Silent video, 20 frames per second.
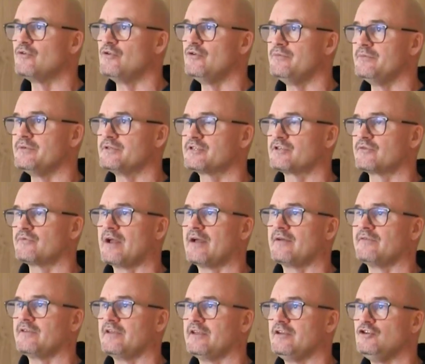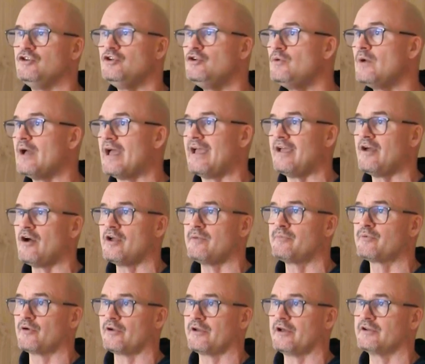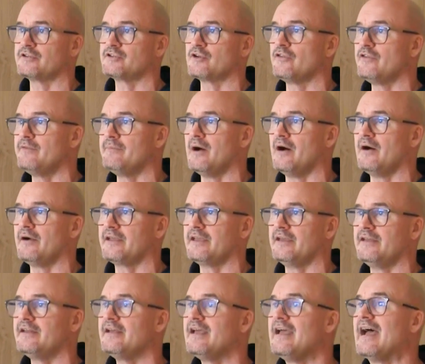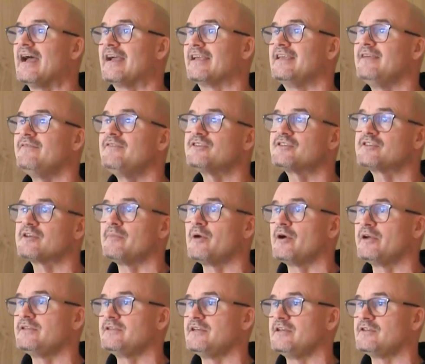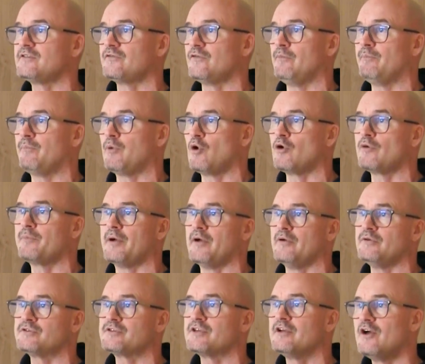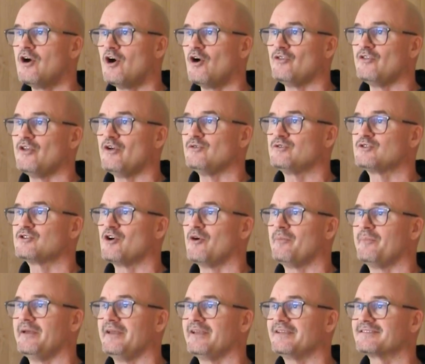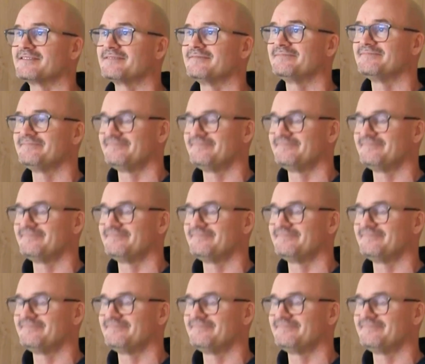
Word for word: rumours surrounding new AI products on the market and give us some ideas for blog posts on those topics.